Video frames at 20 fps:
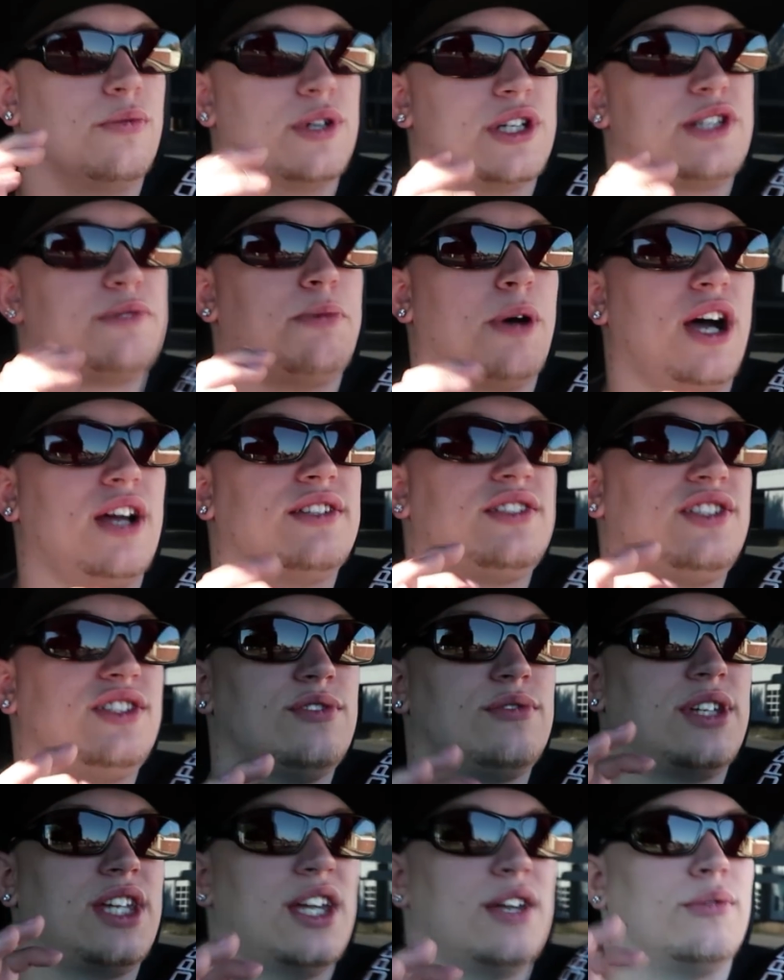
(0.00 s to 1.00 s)
The response
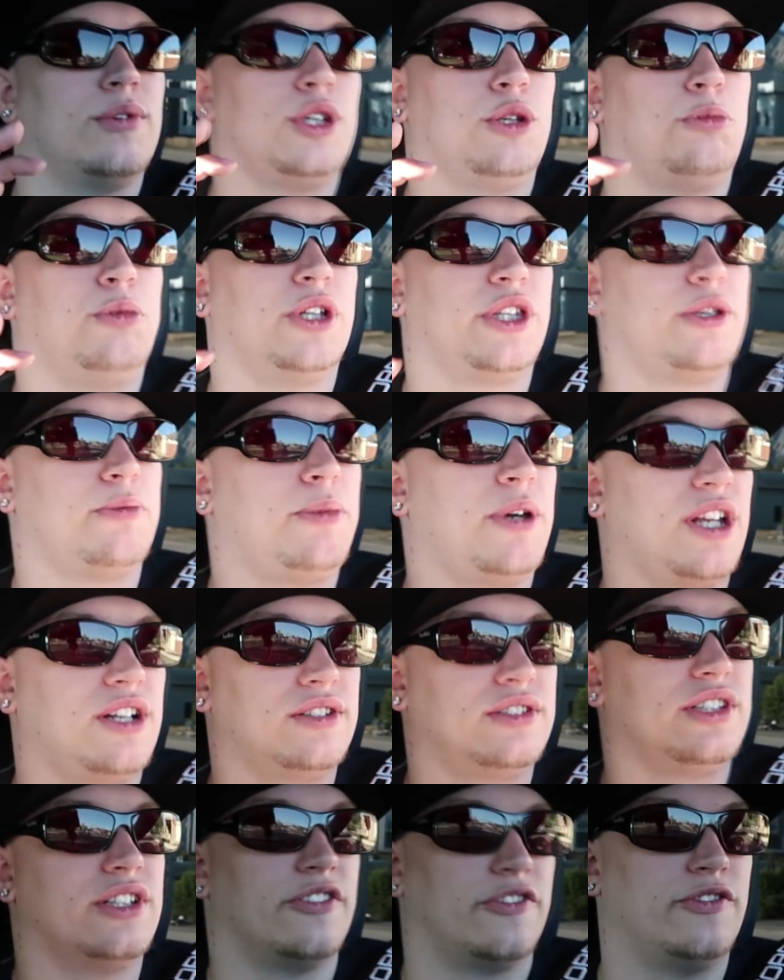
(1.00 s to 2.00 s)
you get when you put the
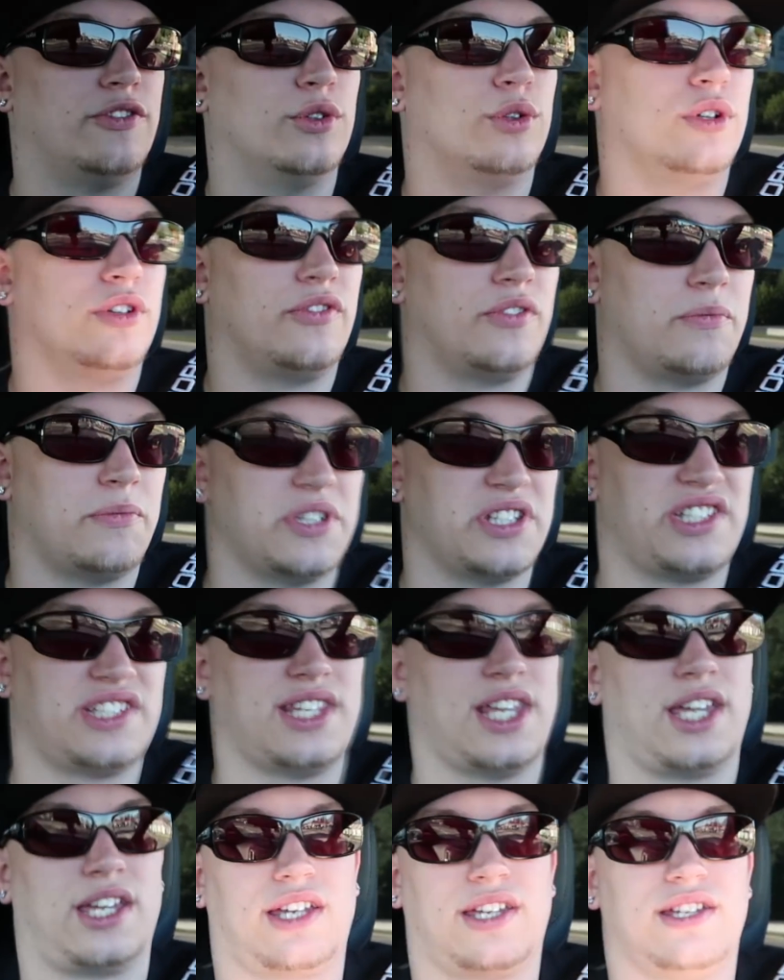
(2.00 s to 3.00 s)
pedal to the floor from this
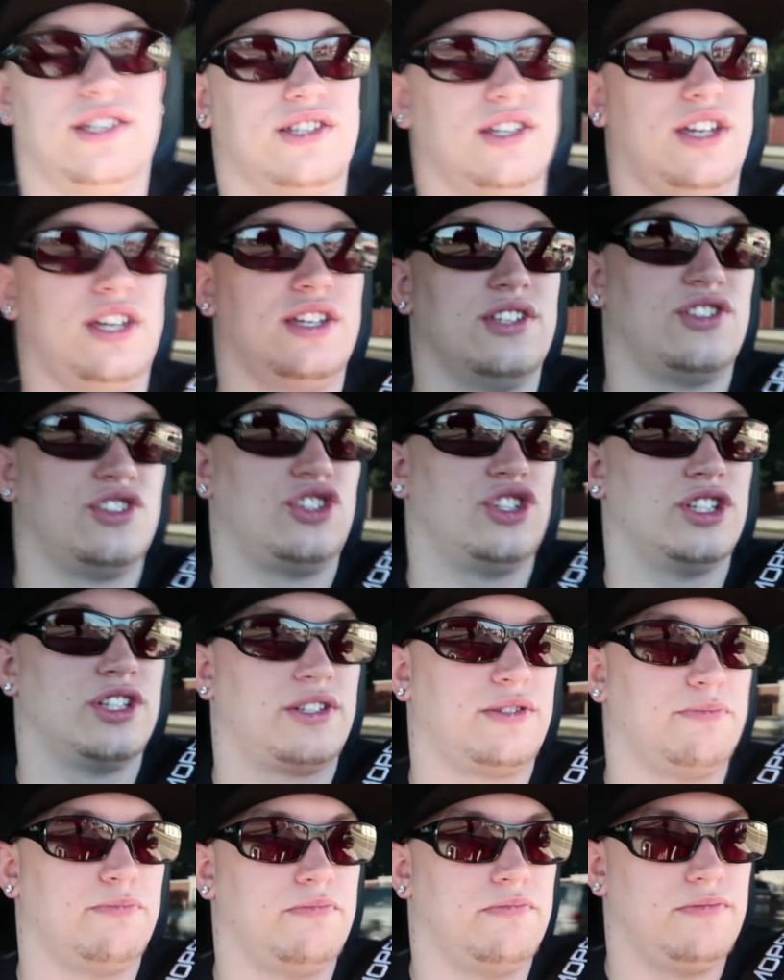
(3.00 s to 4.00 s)
thing is
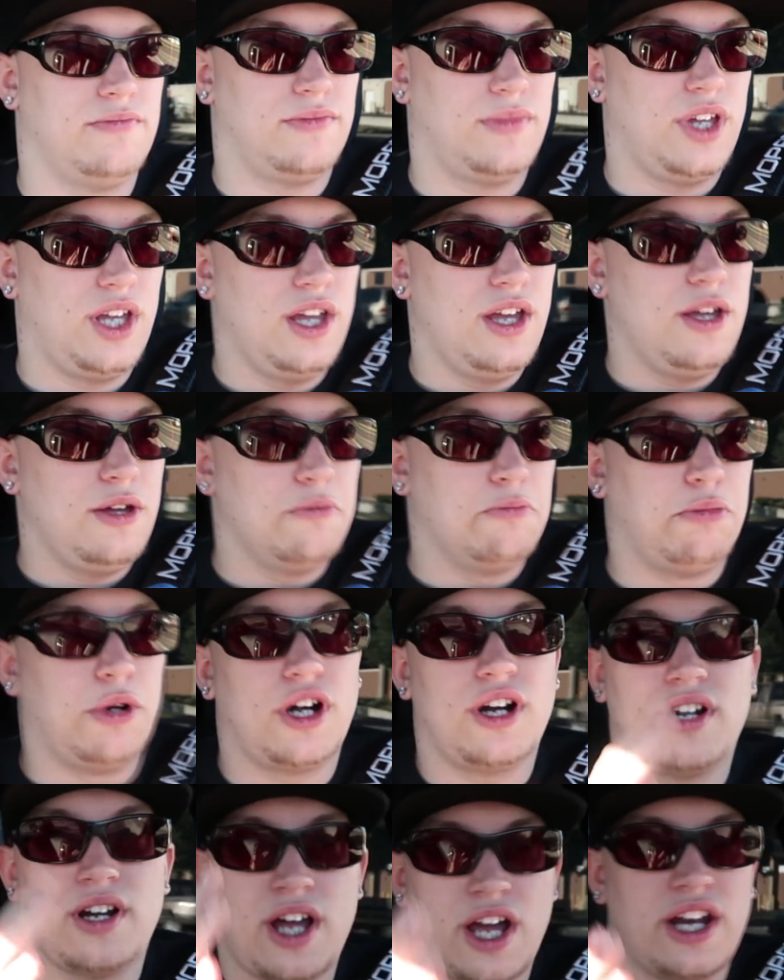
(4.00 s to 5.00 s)
just,
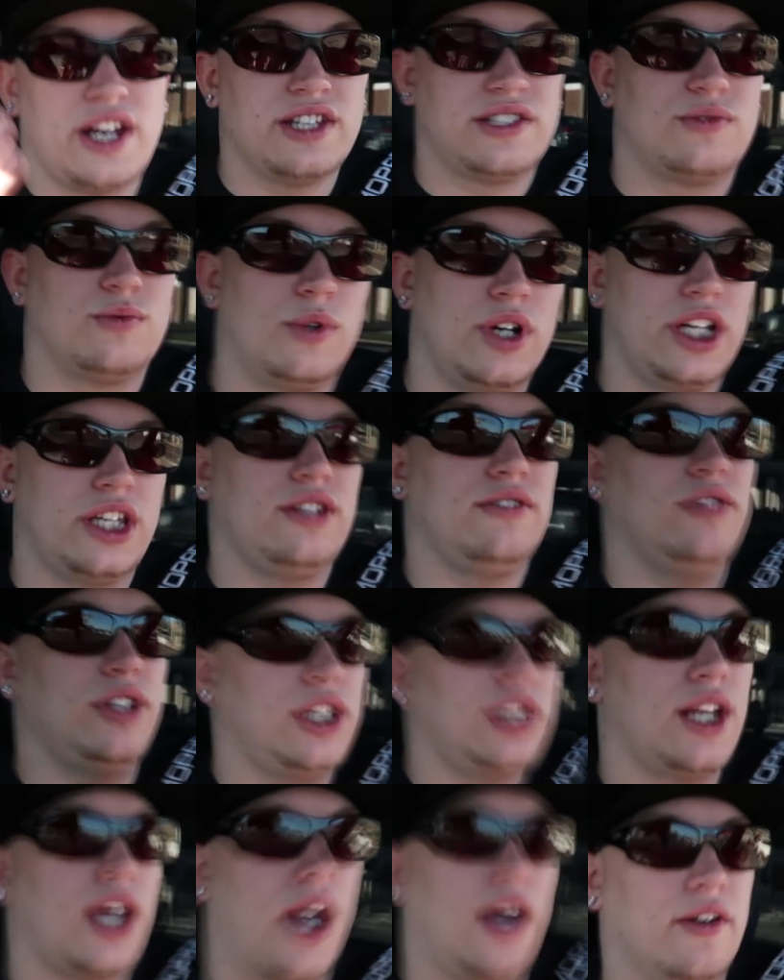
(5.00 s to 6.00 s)
bar none, it's what you
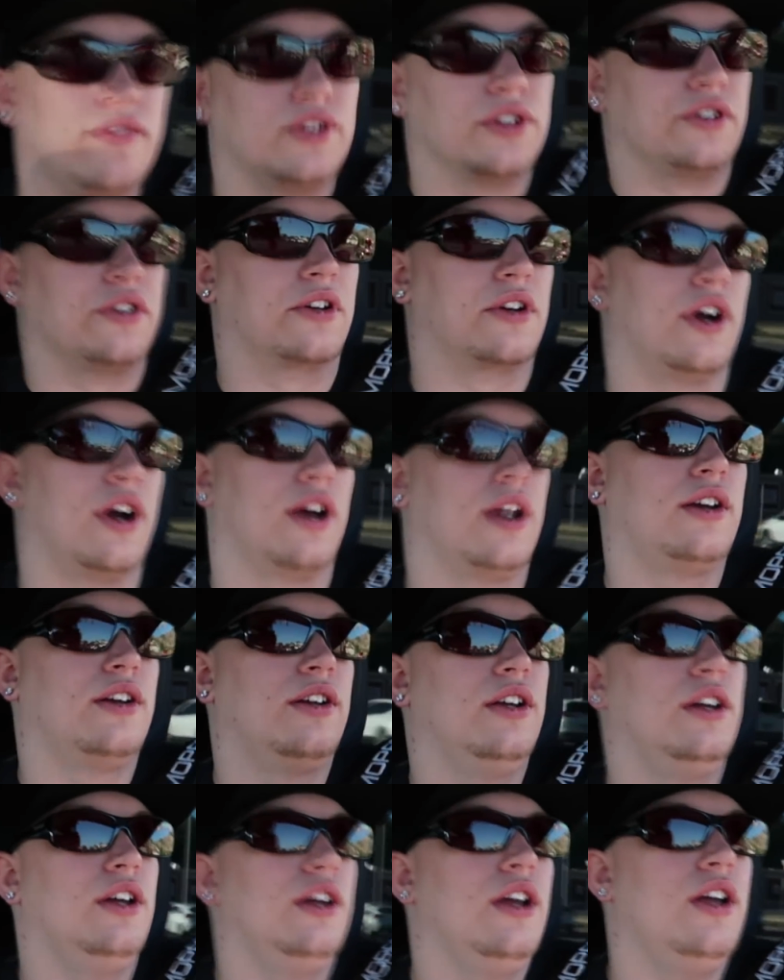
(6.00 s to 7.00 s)
need to have on your car.
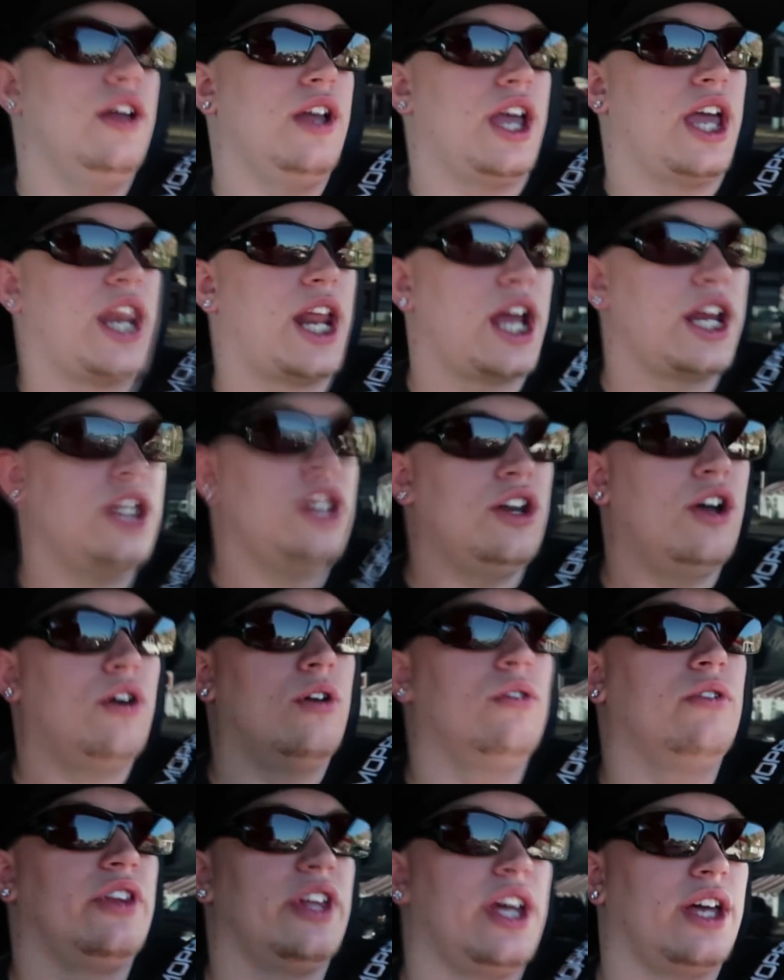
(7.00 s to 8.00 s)
And I
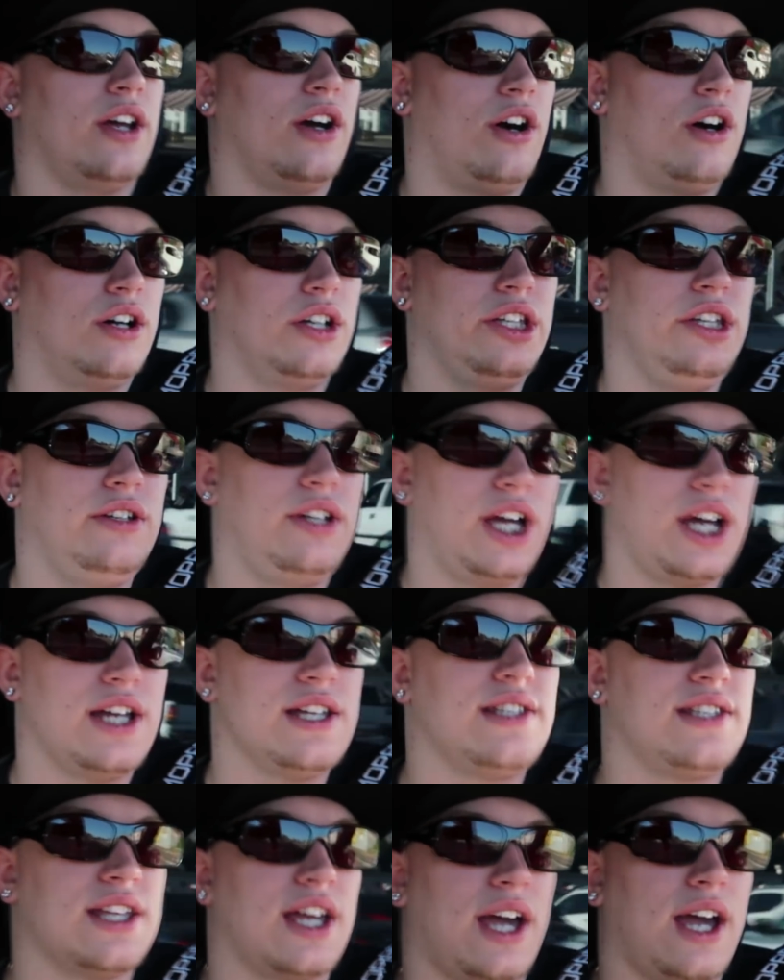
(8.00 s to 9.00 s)
know that all you
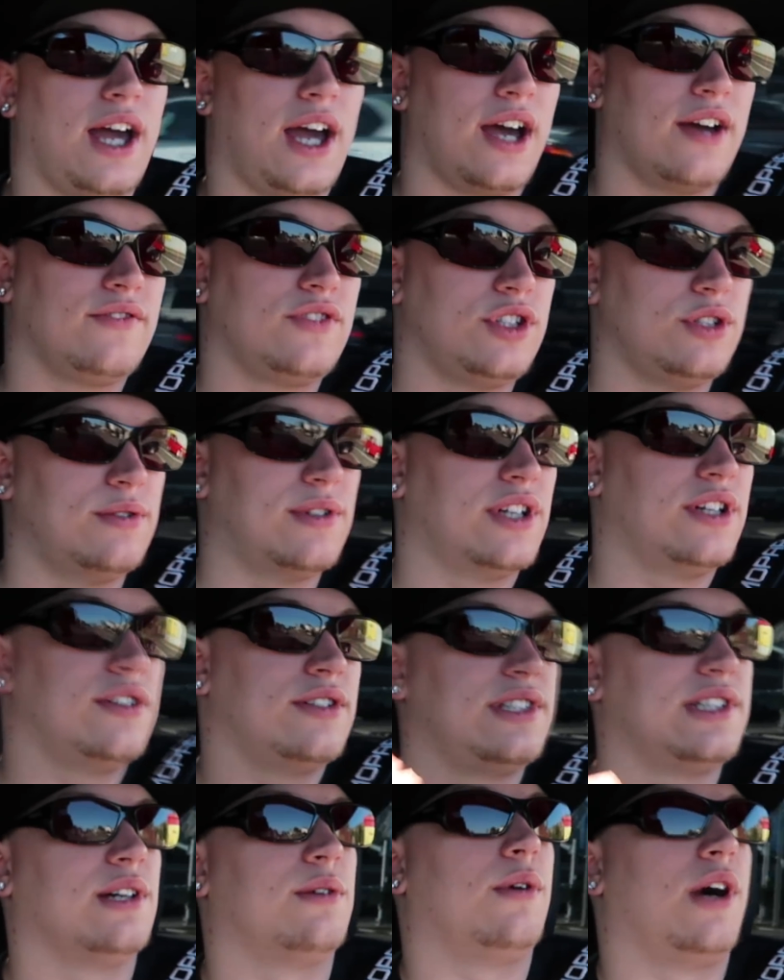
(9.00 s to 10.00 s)
guys that have
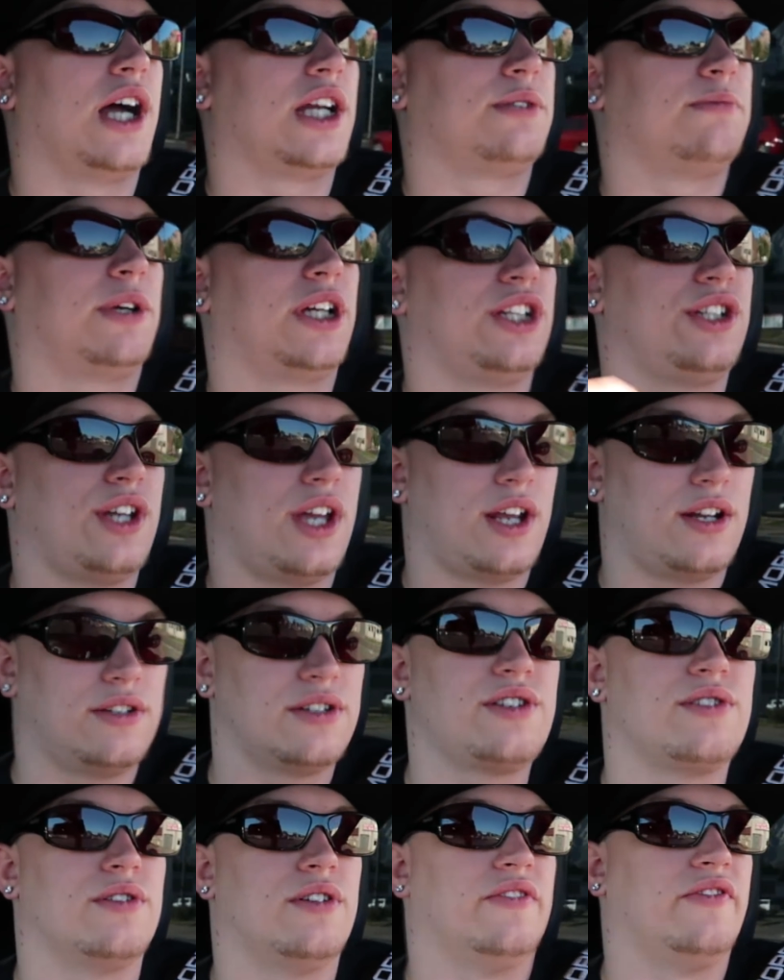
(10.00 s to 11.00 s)
200s that watch my
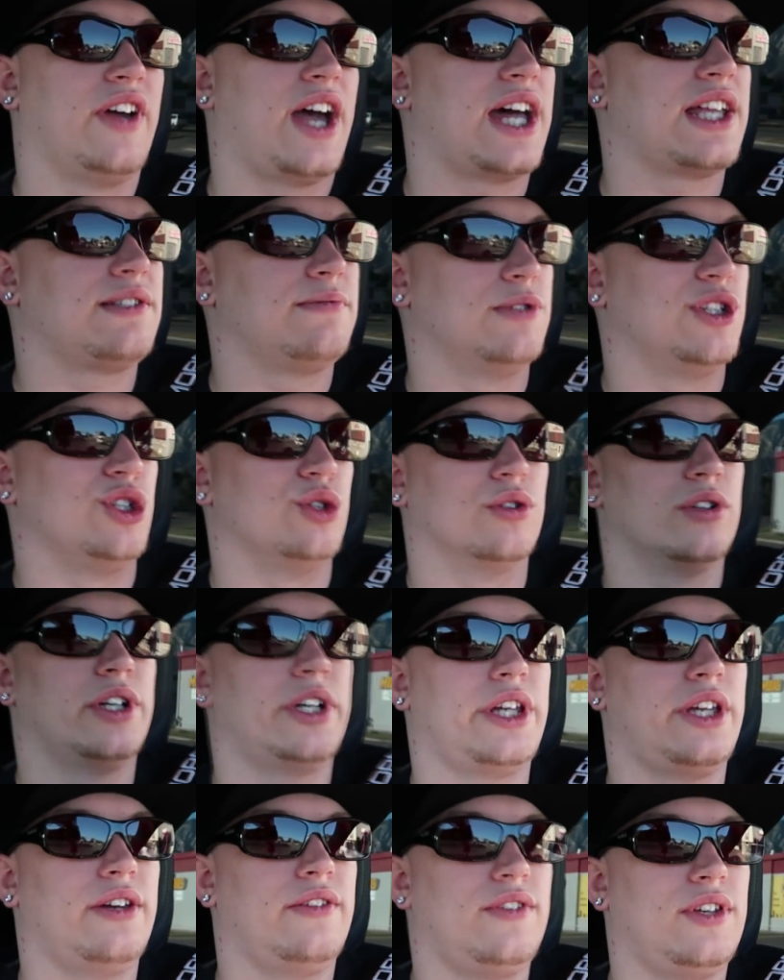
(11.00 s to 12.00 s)
channel, so a vast
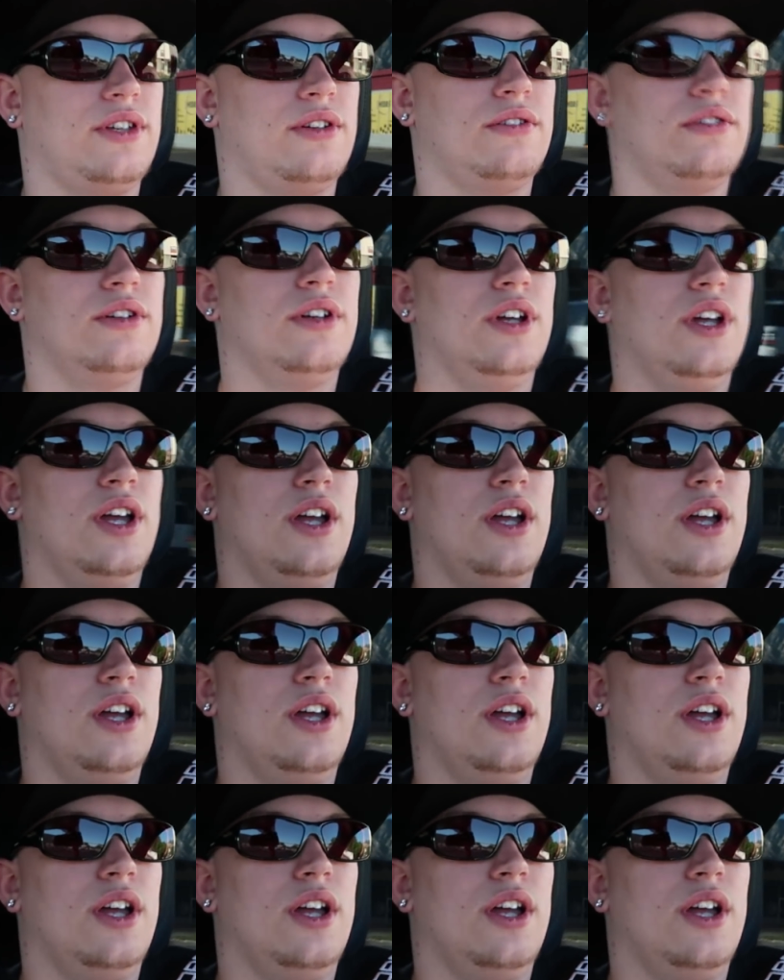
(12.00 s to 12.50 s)
majority of you,